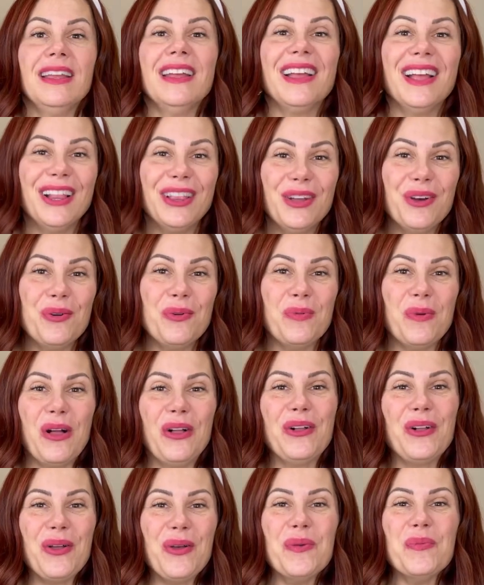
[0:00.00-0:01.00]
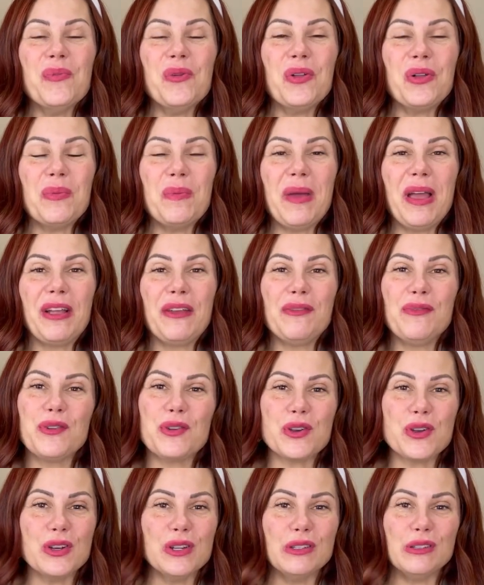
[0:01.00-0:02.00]
Hello, welcome back if you're a
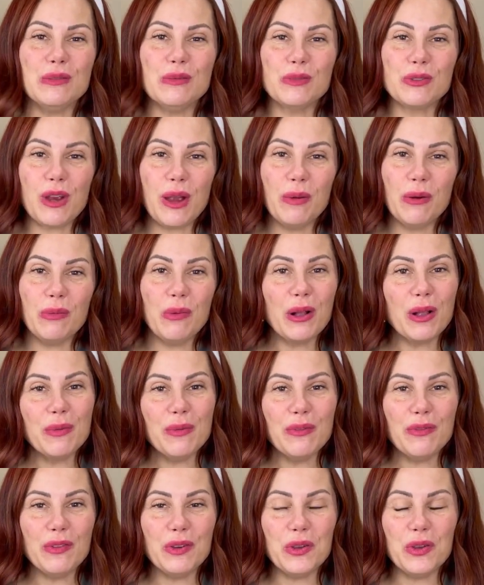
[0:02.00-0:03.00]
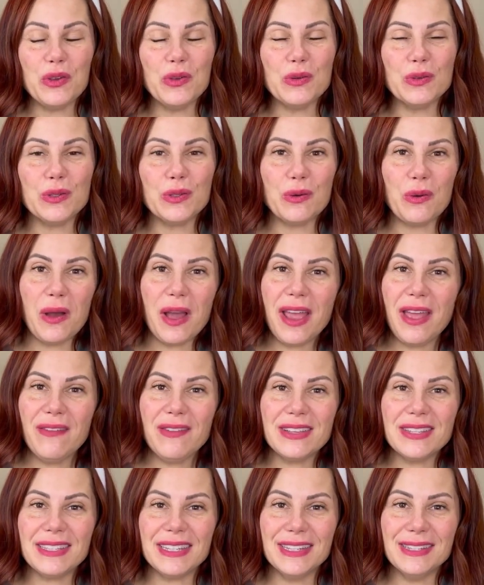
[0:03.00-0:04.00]
current subscriber, welcome if you're new. So I have a
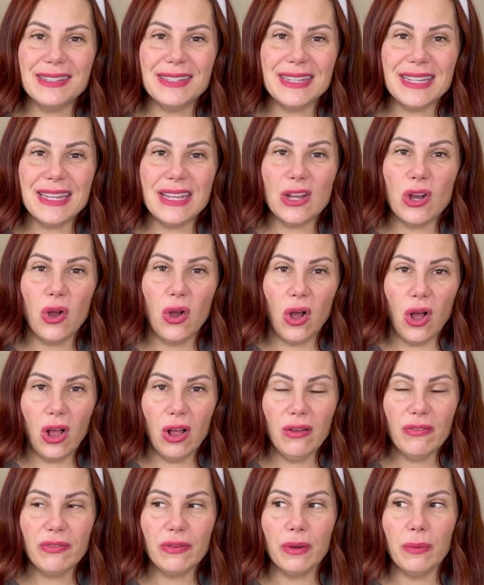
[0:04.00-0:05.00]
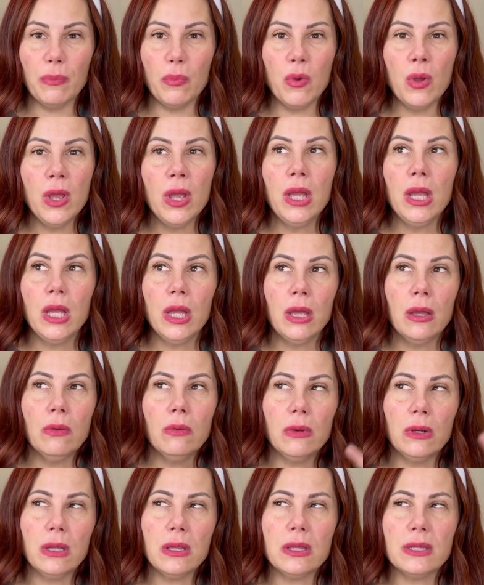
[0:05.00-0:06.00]
Scentsy haul from
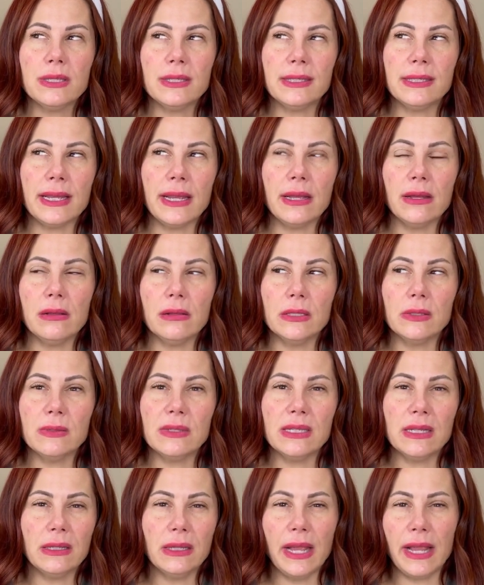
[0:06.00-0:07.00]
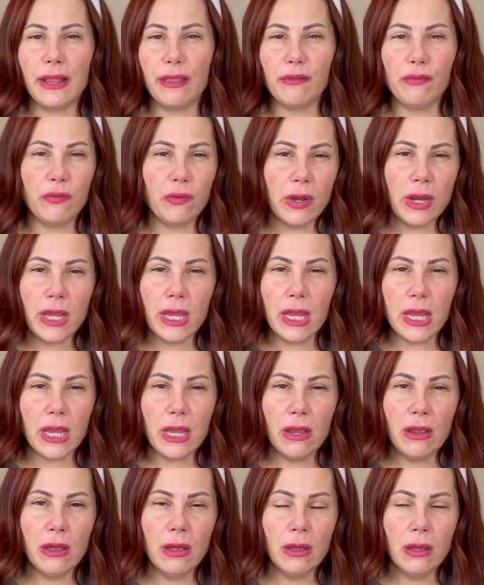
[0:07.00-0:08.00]
one of the sales. Was it like the
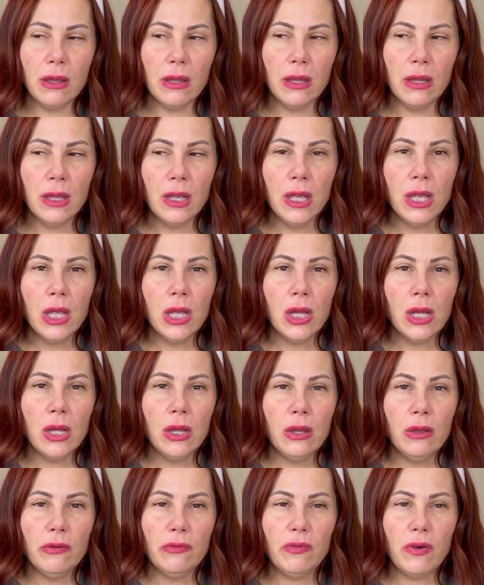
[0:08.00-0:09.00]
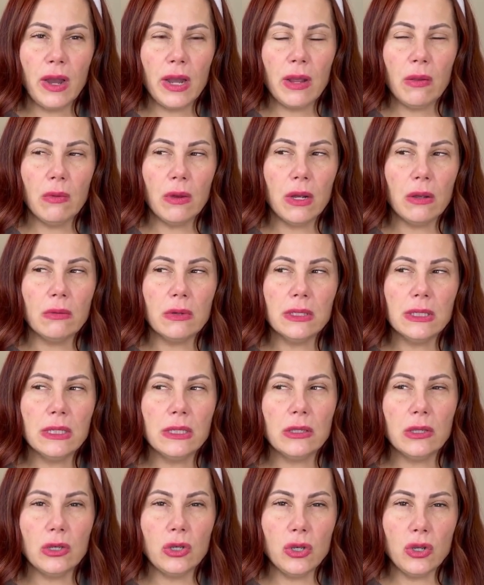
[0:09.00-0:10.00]
Freaky Friday one? It
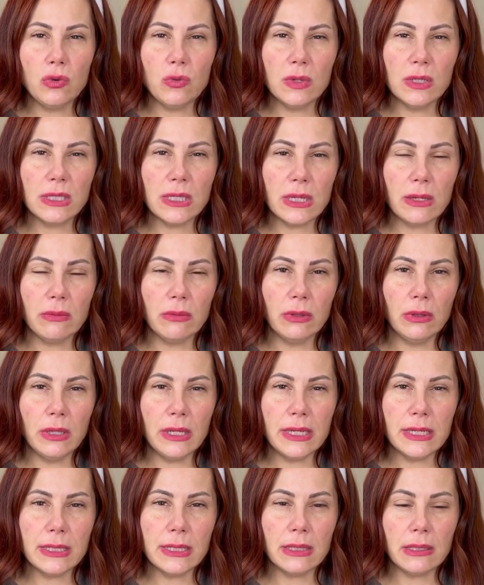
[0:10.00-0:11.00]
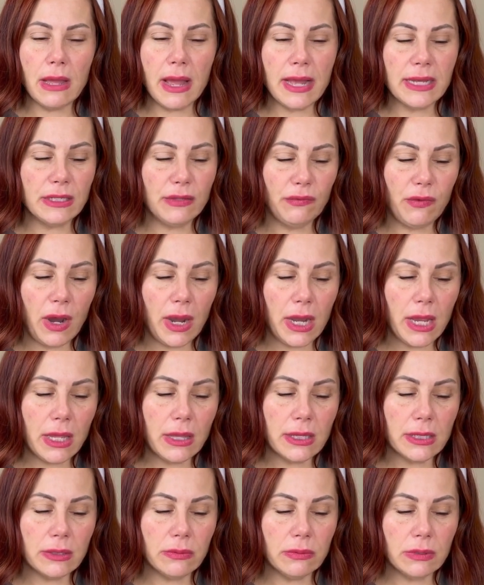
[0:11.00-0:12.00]
wasn't the new ones they released last Friday.
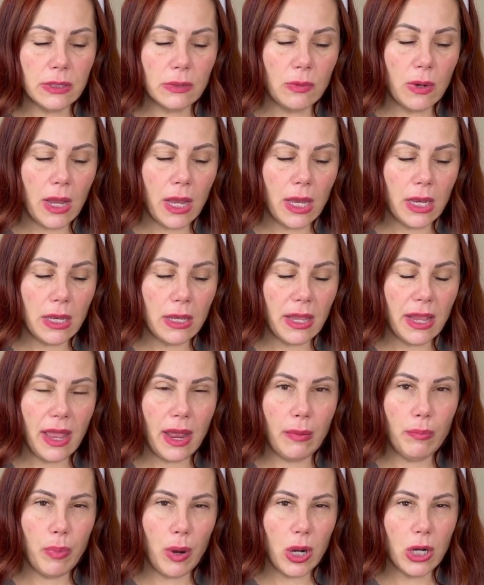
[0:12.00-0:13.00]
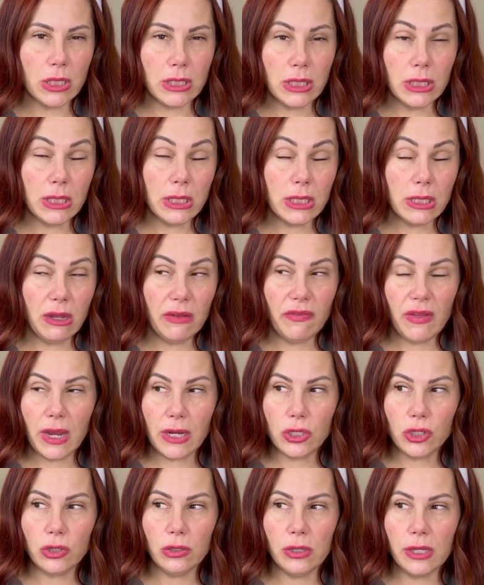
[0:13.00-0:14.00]
This was when they had bars and stuff
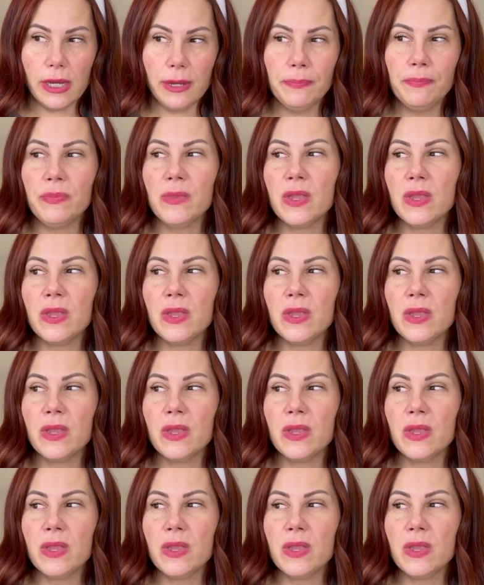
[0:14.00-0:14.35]
actually.